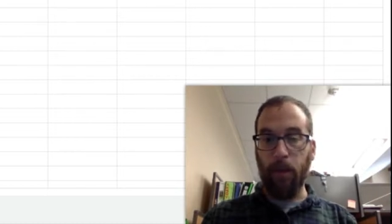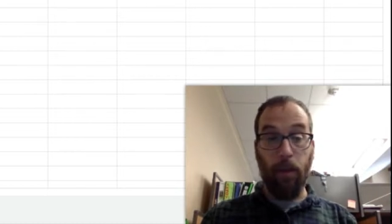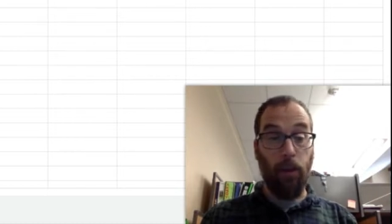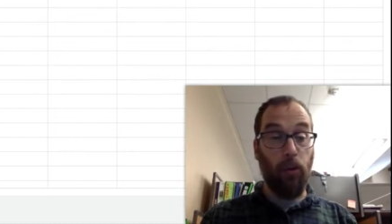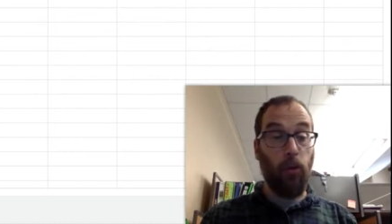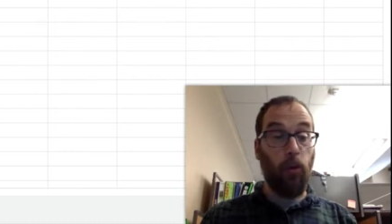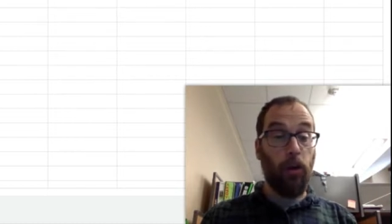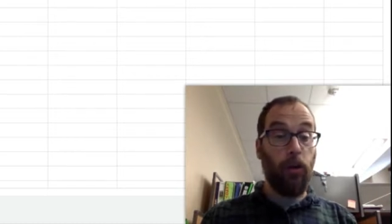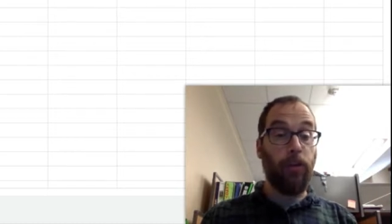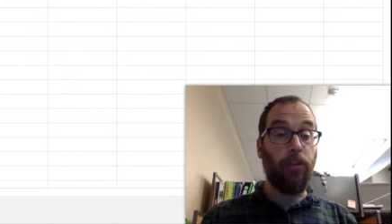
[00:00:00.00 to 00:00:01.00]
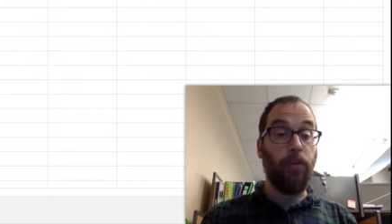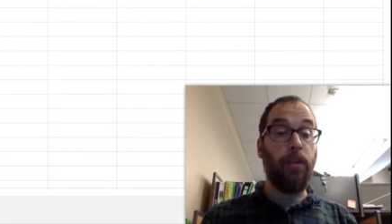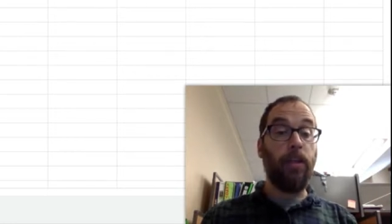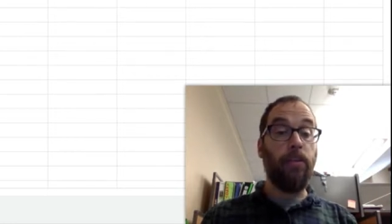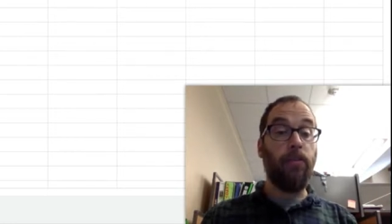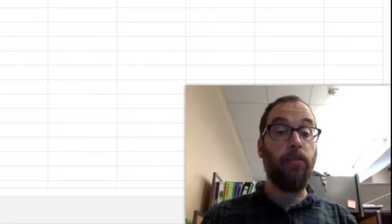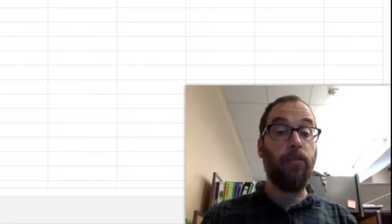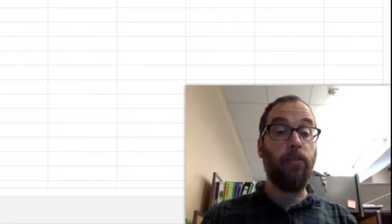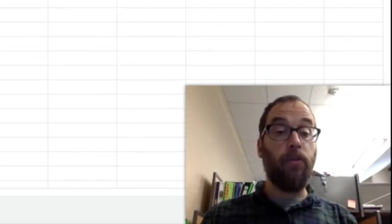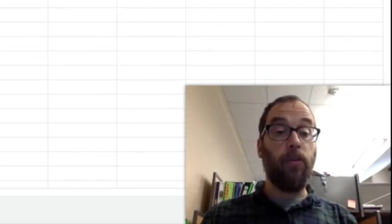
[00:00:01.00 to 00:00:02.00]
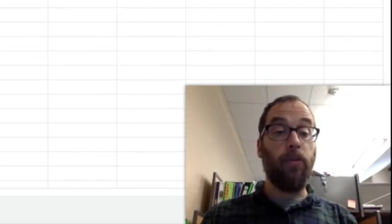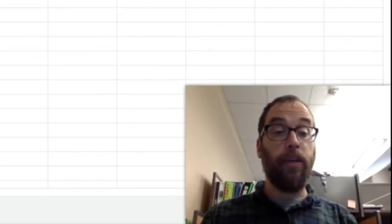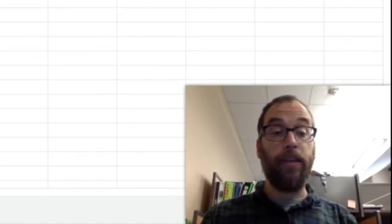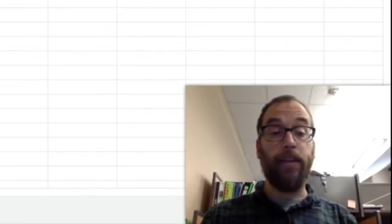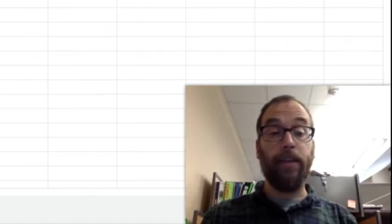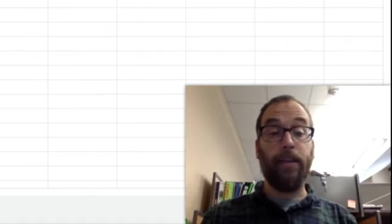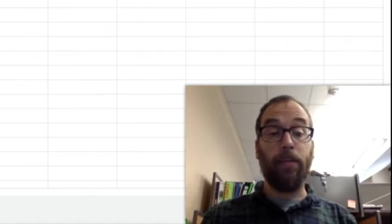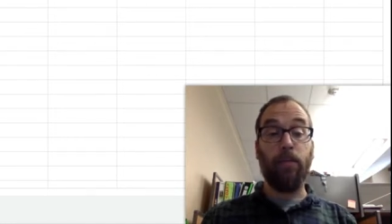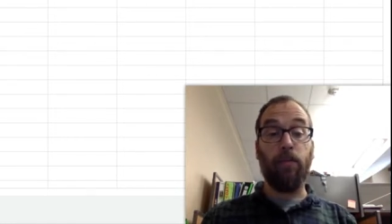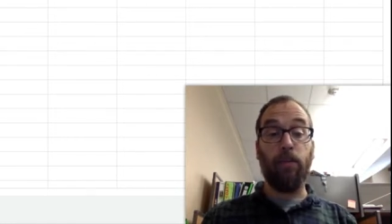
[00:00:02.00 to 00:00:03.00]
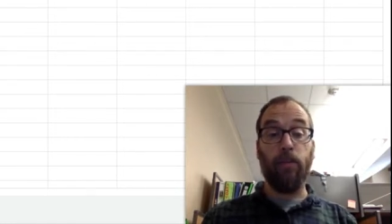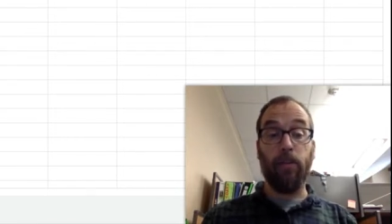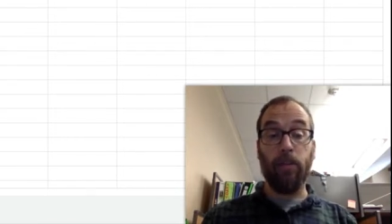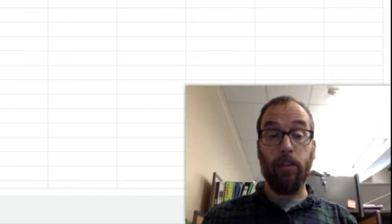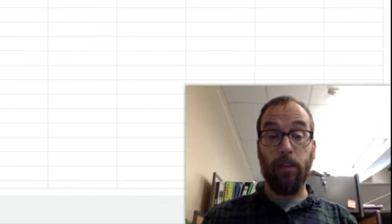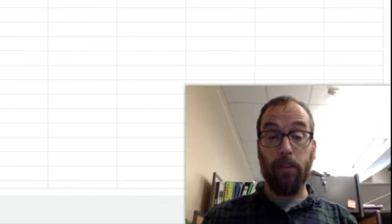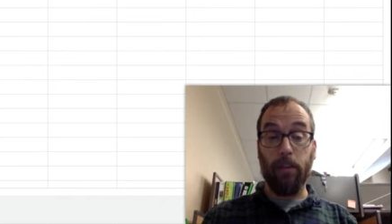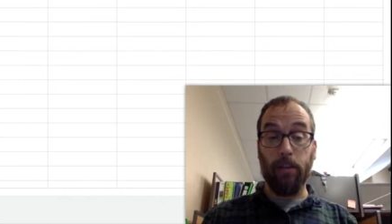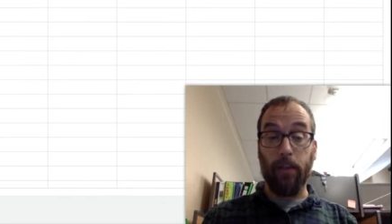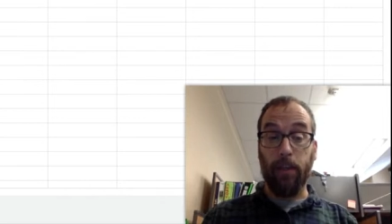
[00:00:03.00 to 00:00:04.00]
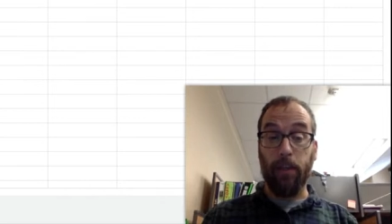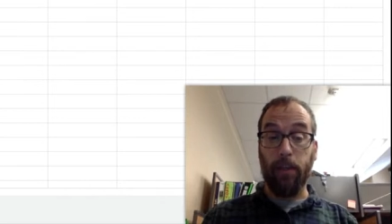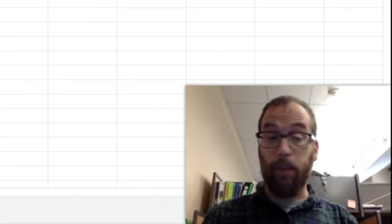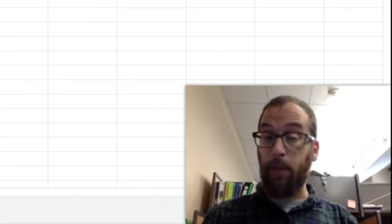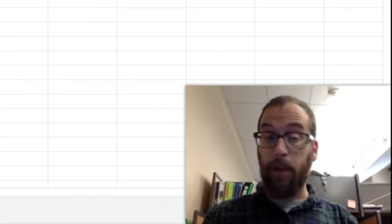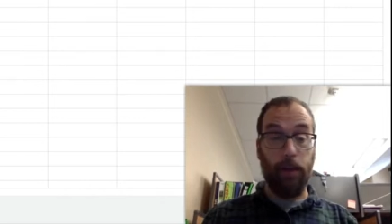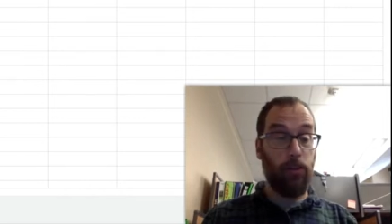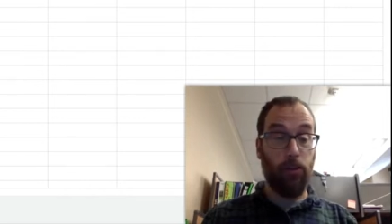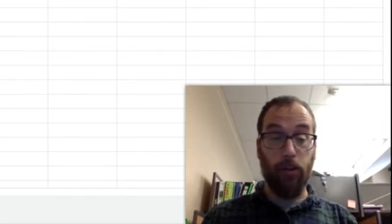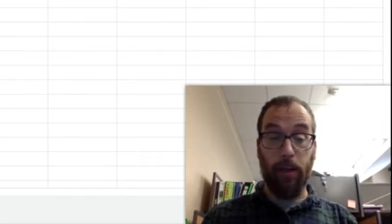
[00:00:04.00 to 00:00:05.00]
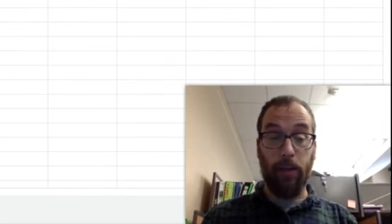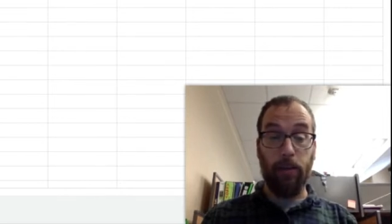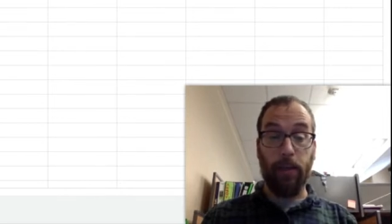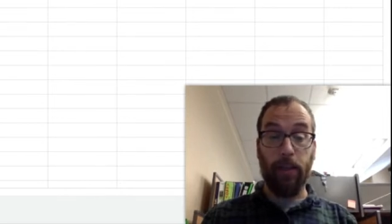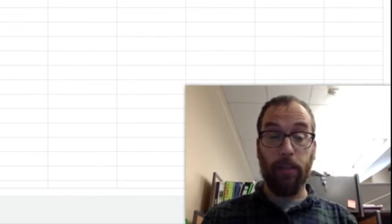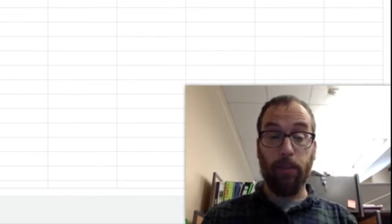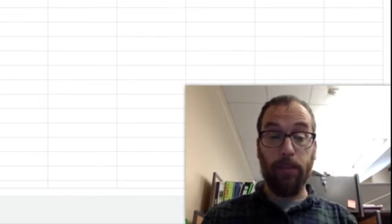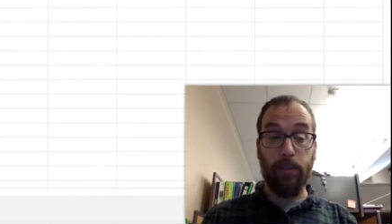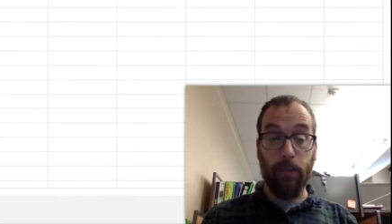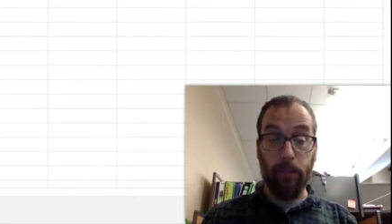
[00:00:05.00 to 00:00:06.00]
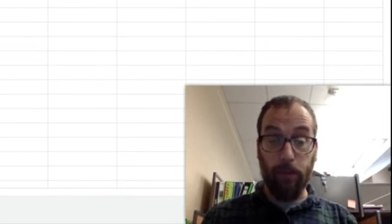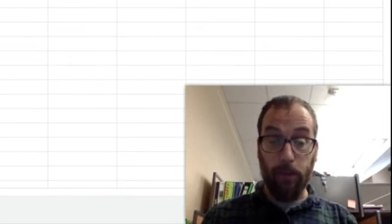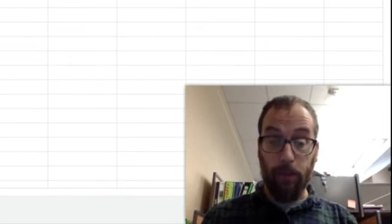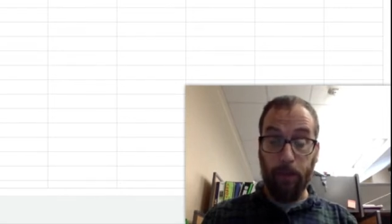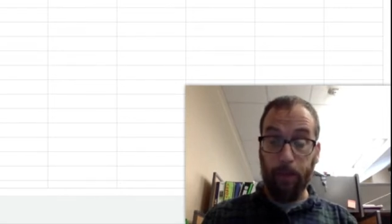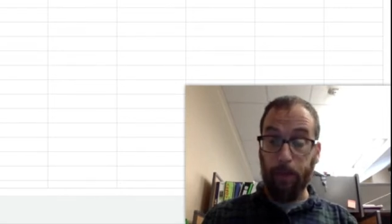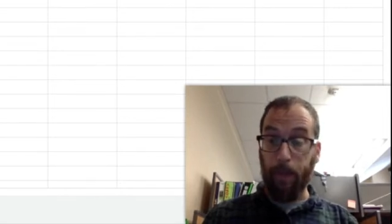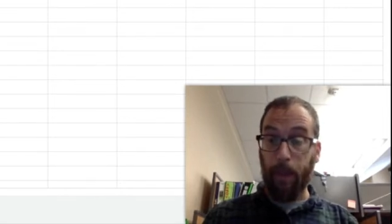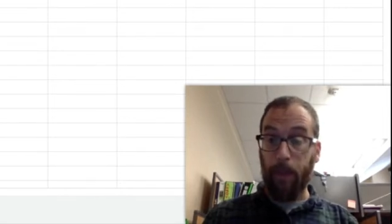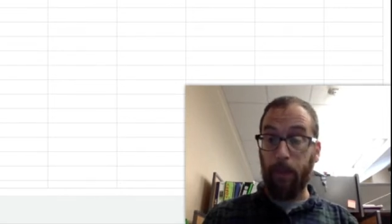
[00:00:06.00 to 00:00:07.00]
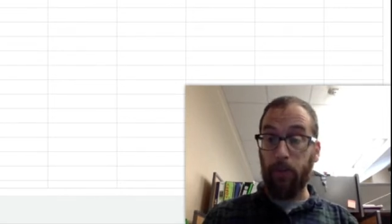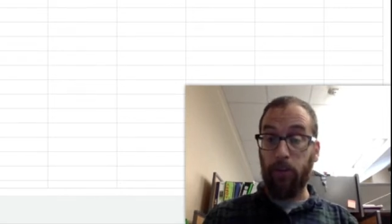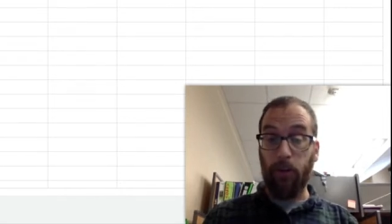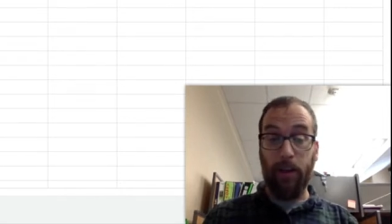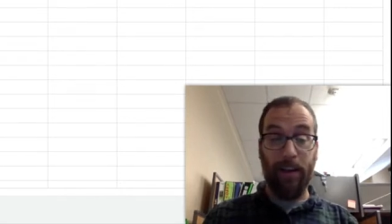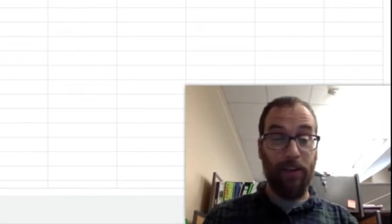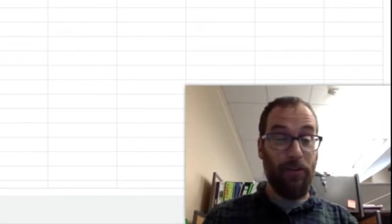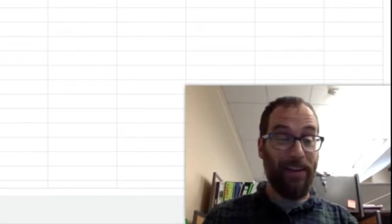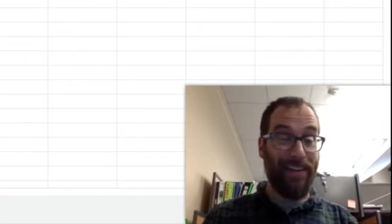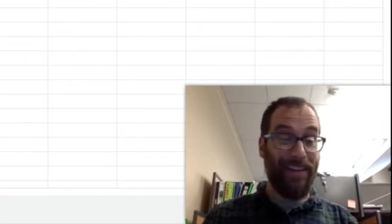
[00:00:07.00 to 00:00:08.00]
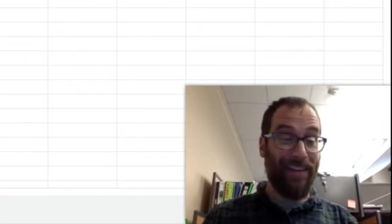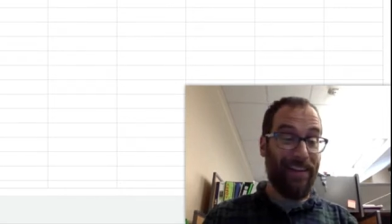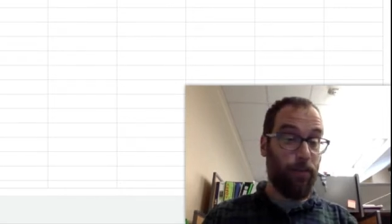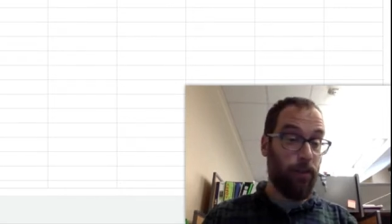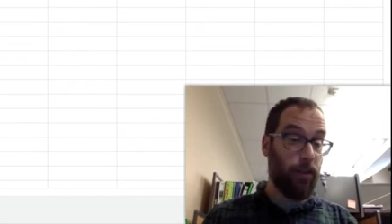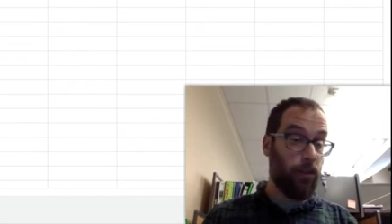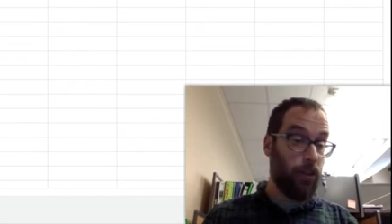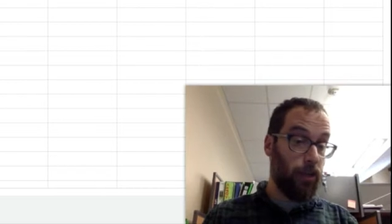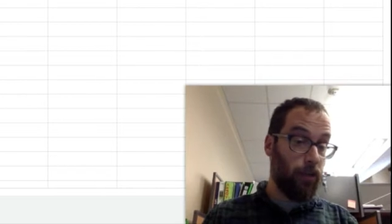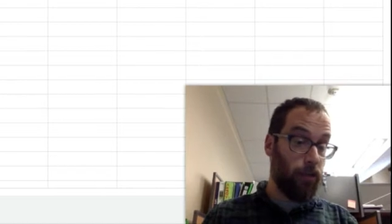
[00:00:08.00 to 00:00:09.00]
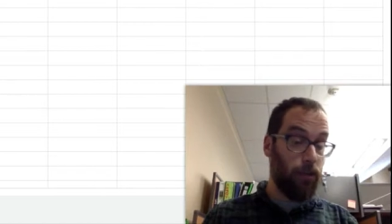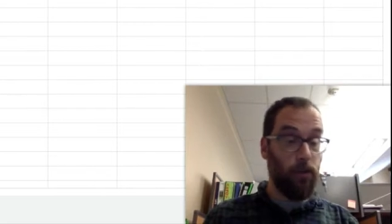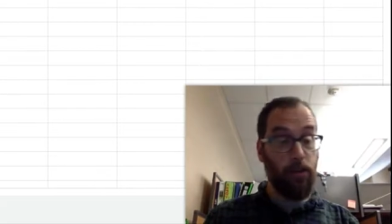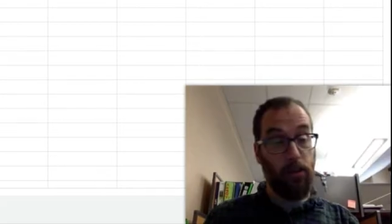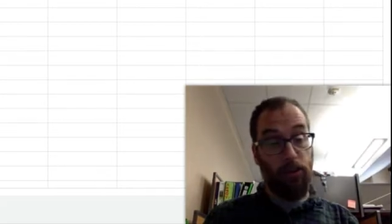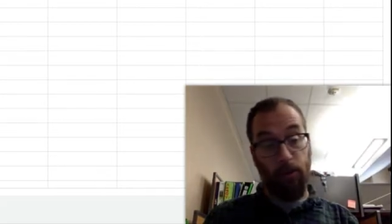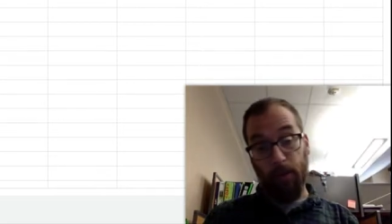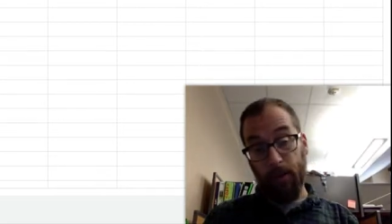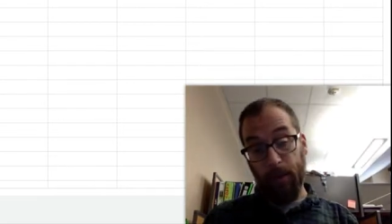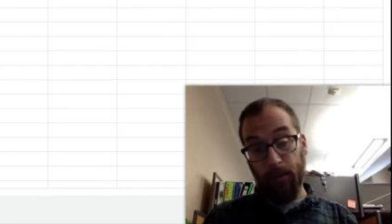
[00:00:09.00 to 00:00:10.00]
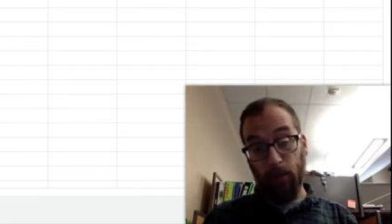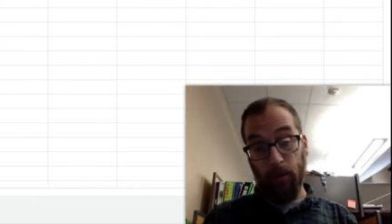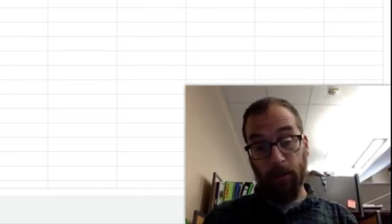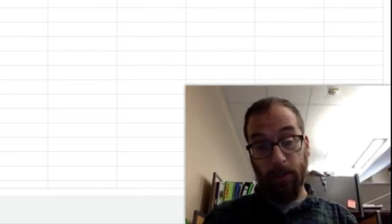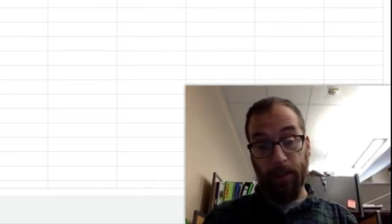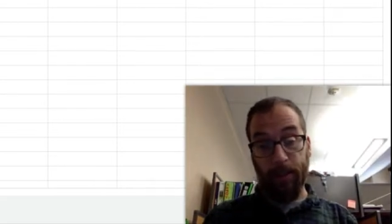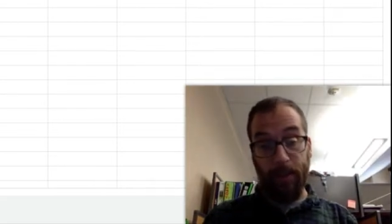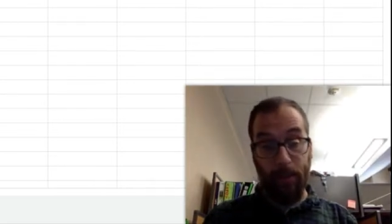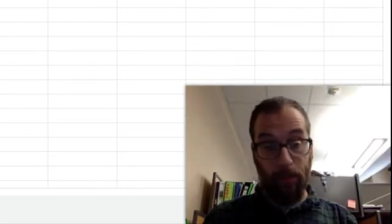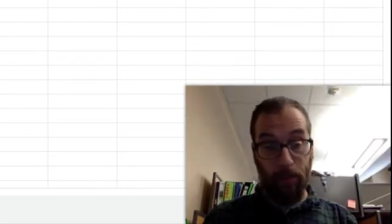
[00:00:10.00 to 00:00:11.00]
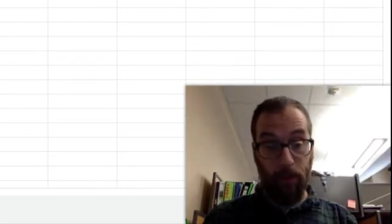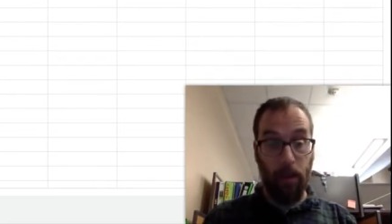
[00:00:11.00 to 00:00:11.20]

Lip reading: You are going to need to create a data table for your Skittles data. I'm not going to show you how to do that specifically. I'm going to show you how to create a data table in general using student test scores as an example,